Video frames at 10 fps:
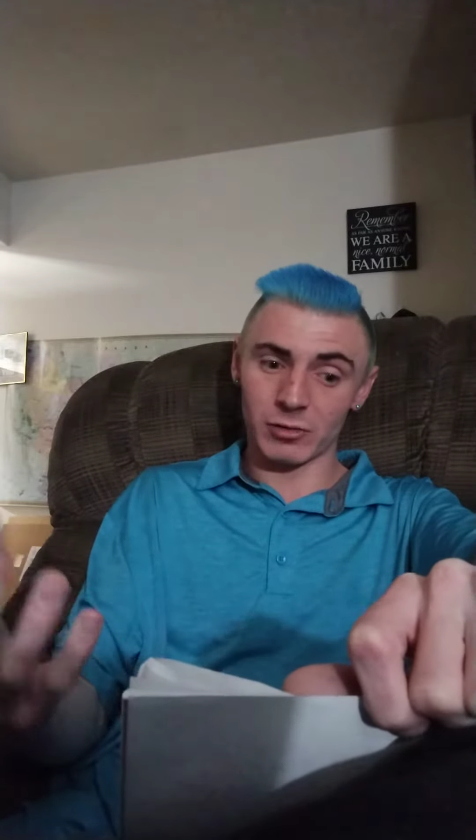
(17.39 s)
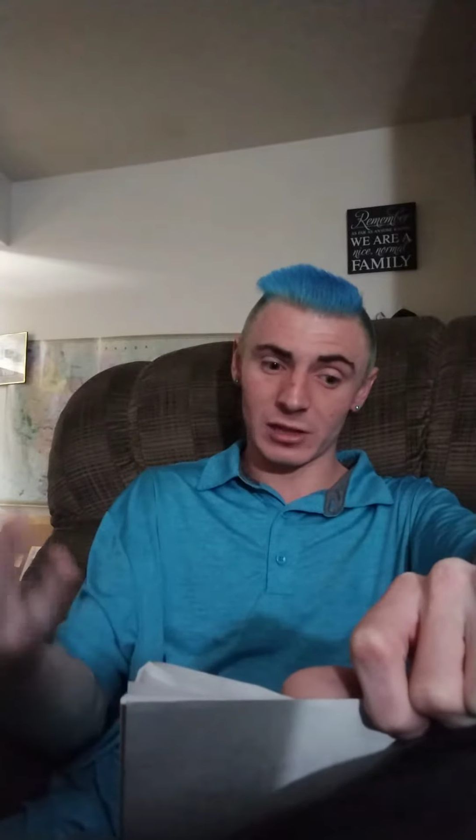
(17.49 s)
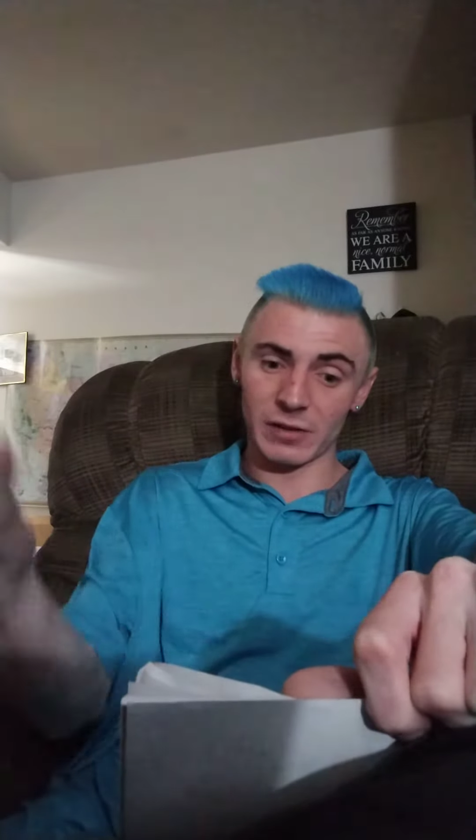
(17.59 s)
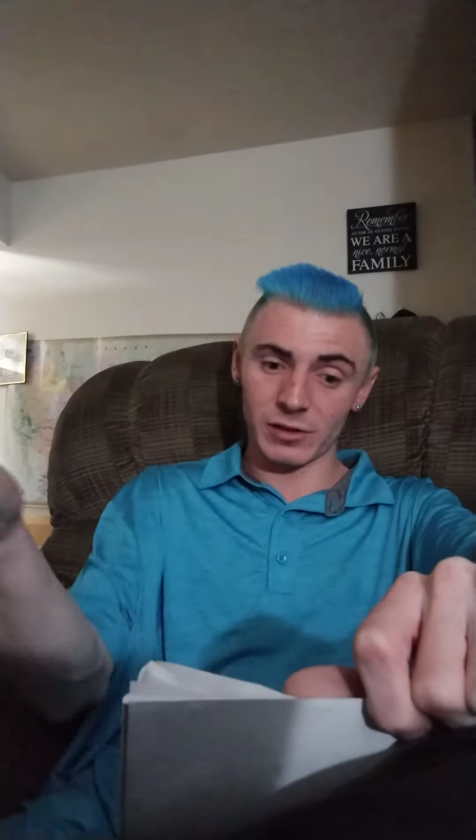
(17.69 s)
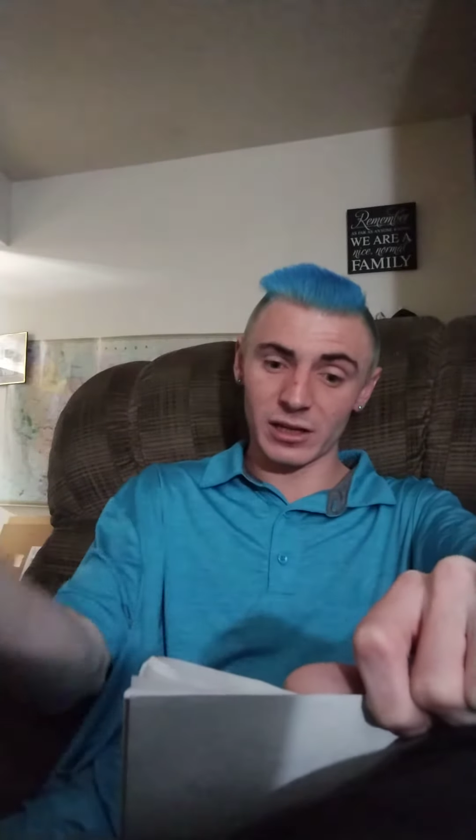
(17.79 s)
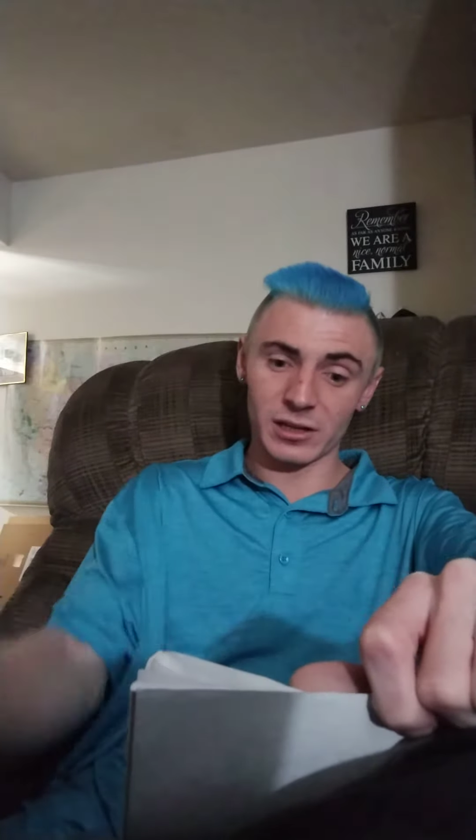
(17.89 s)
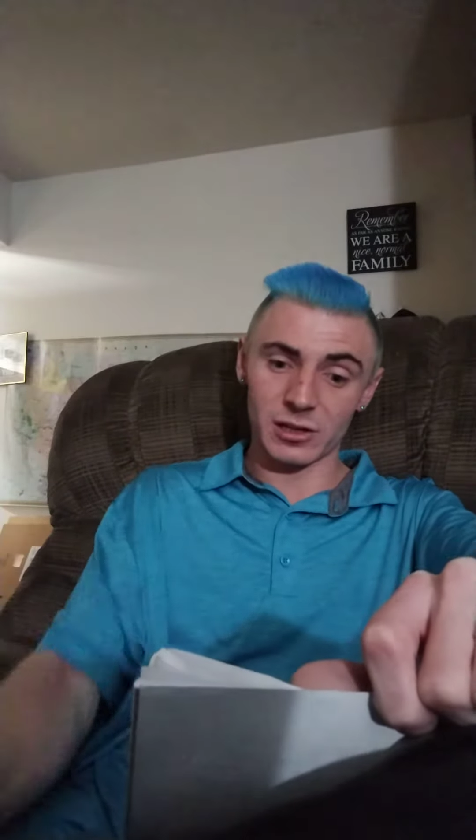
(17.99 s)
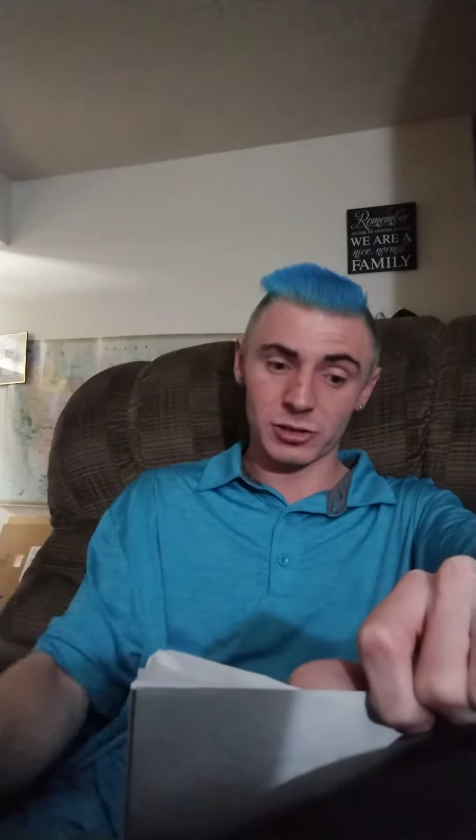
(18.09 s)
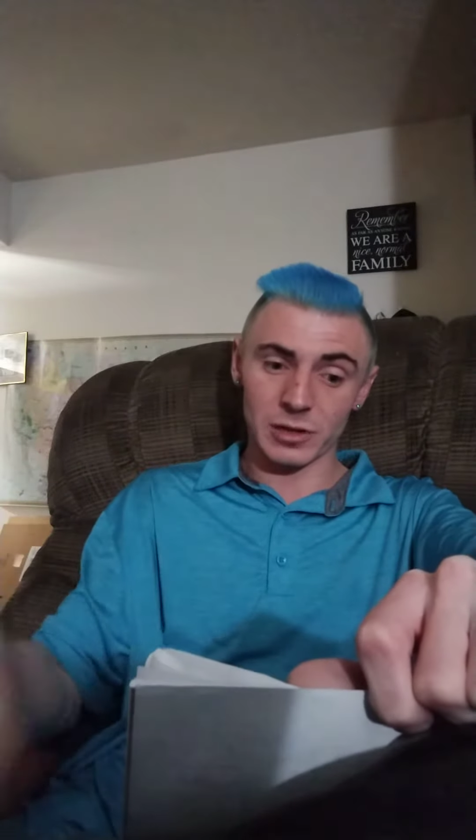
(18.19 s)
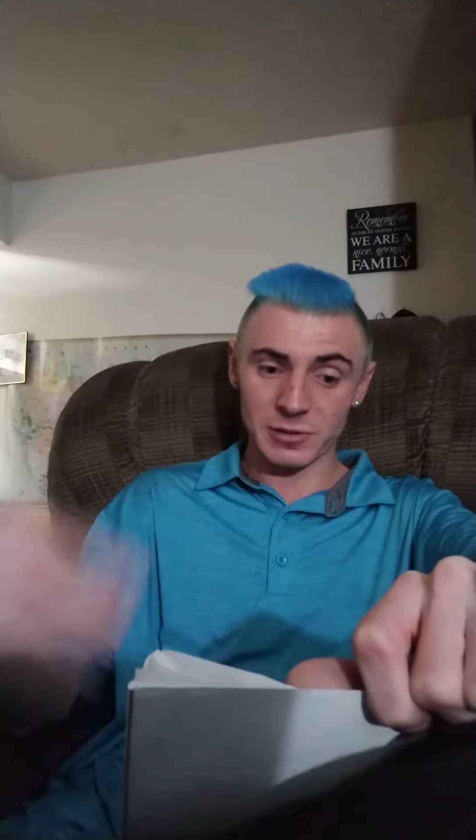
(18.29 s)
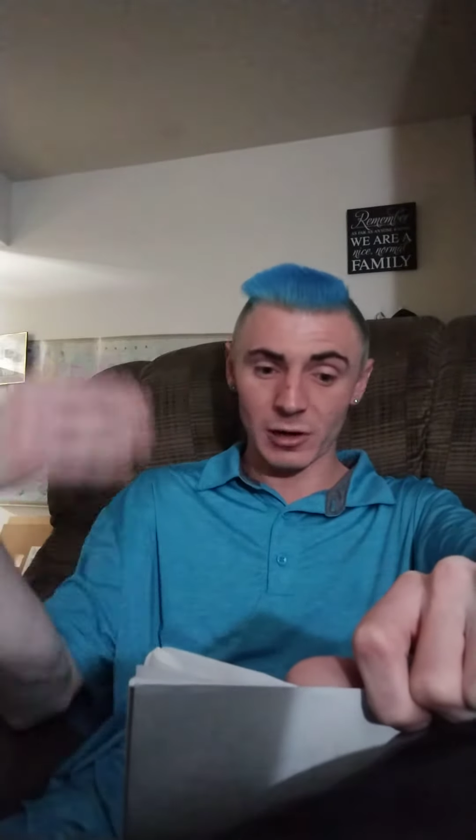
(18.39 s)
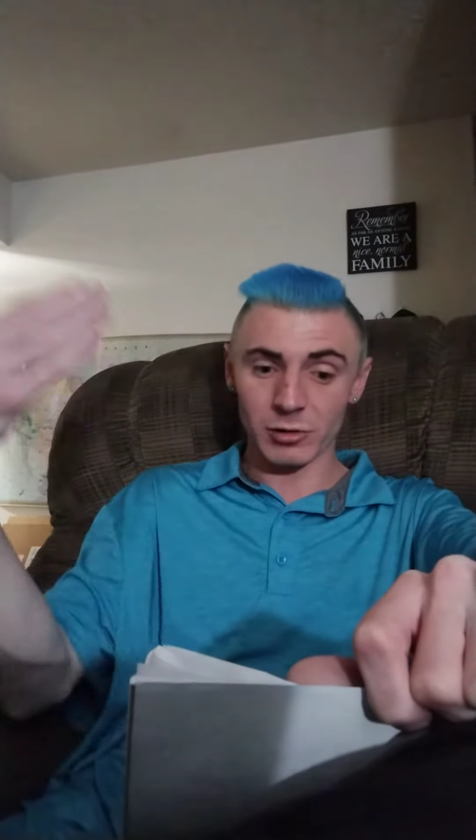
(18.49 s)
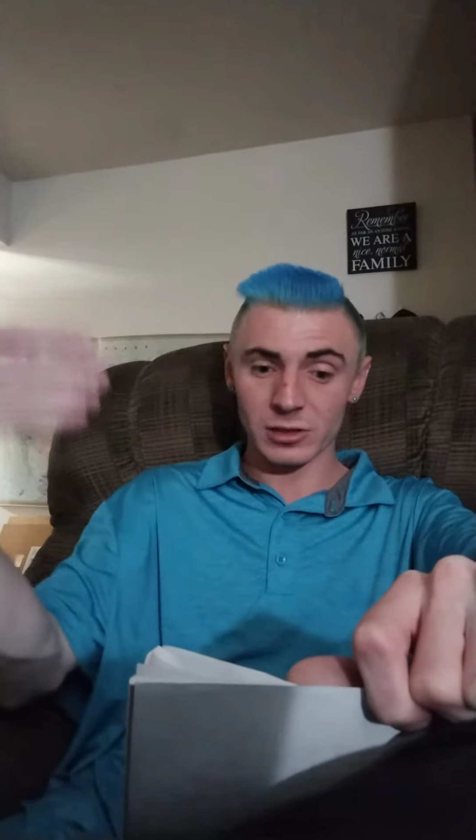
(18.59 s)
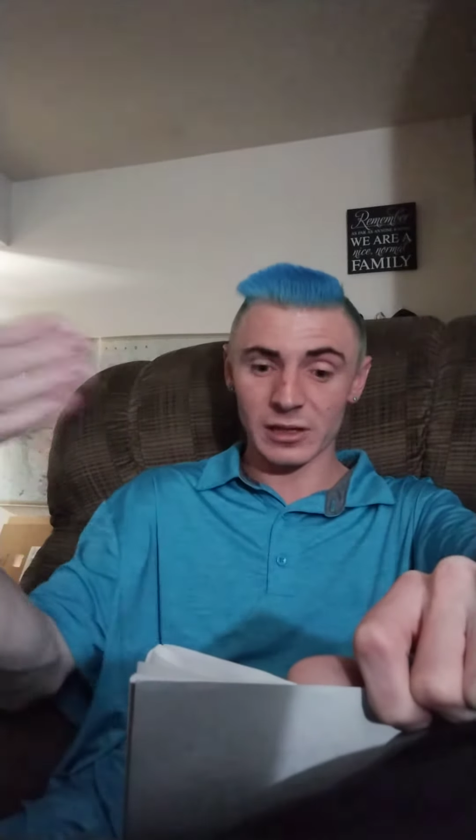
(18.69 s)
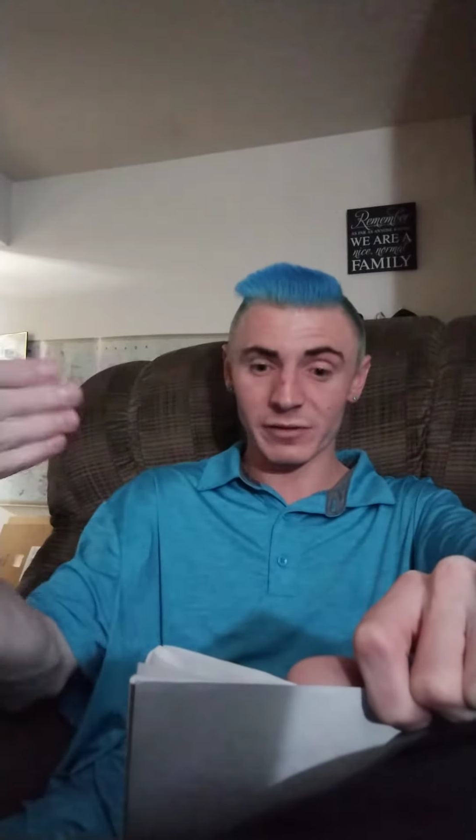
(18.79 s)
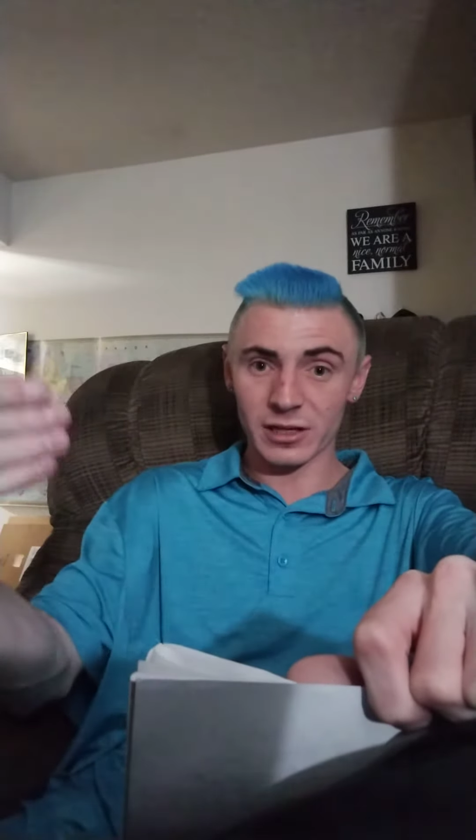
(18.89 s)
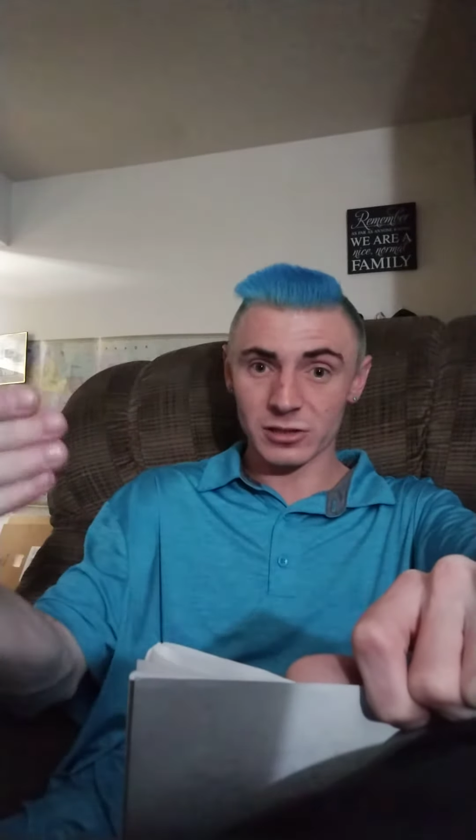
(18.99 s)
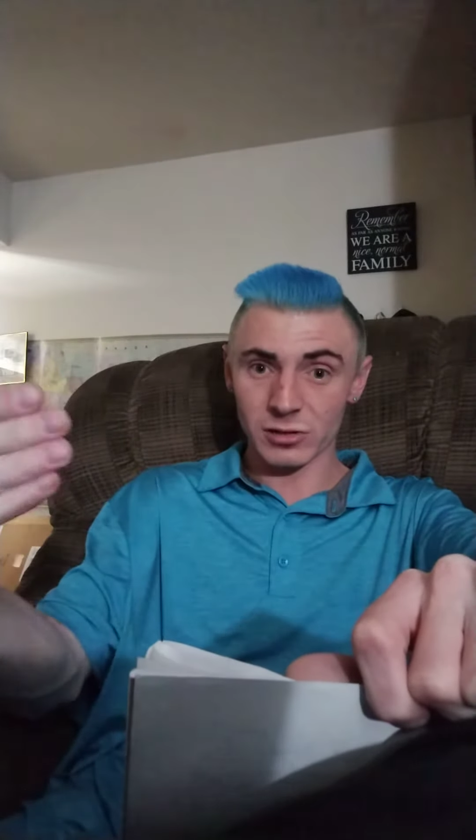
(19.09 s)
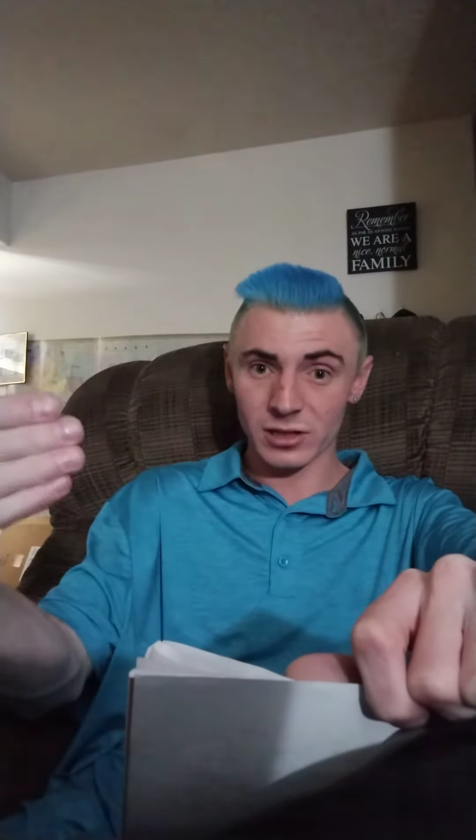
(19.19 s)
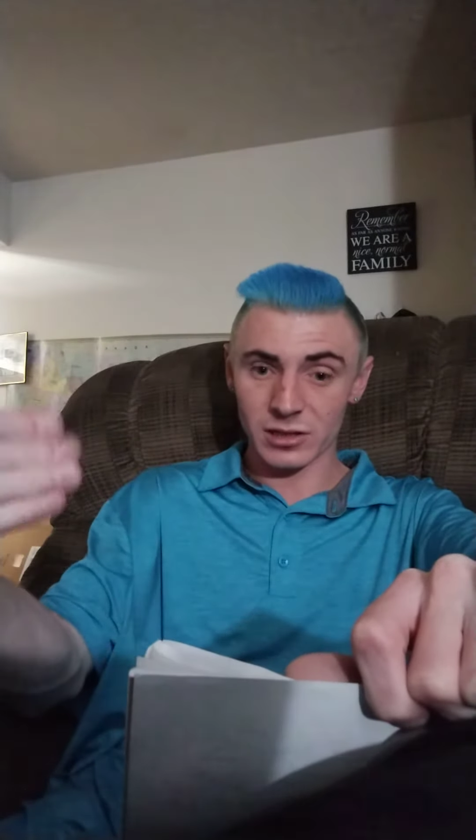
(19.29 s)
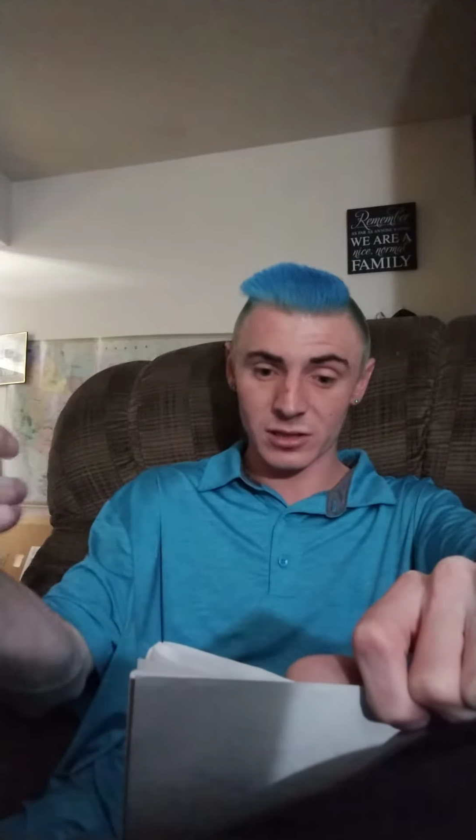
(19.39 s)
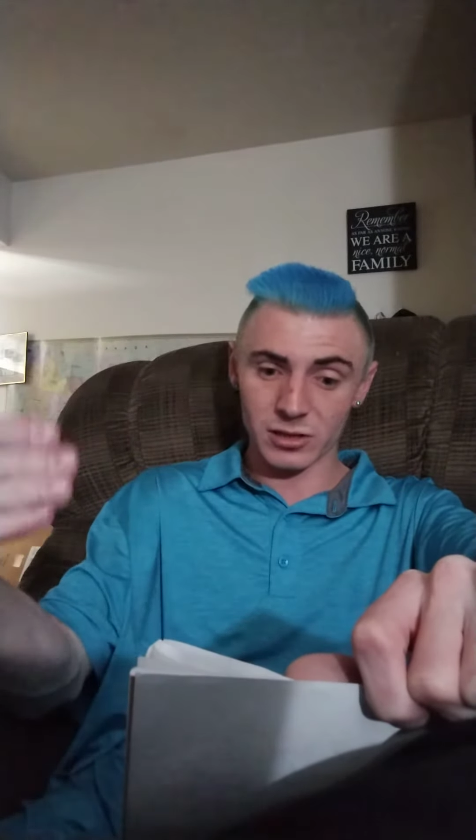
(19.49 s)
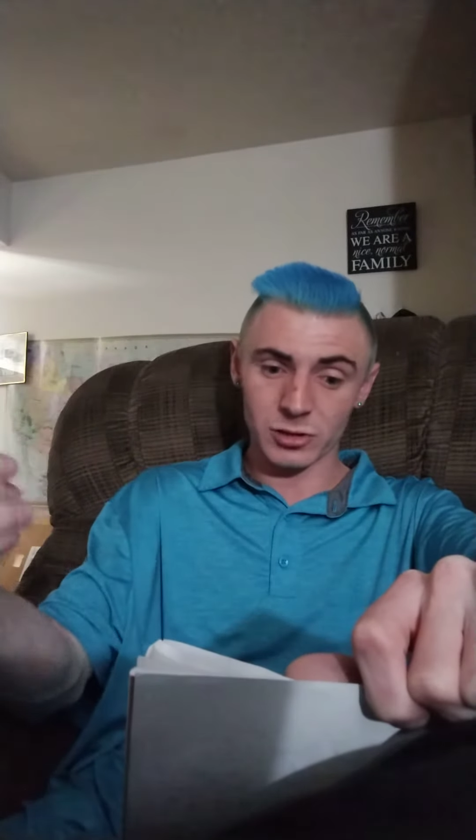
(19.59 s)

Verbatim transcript: I'll leave a link in the description. I'll also leave additional links in the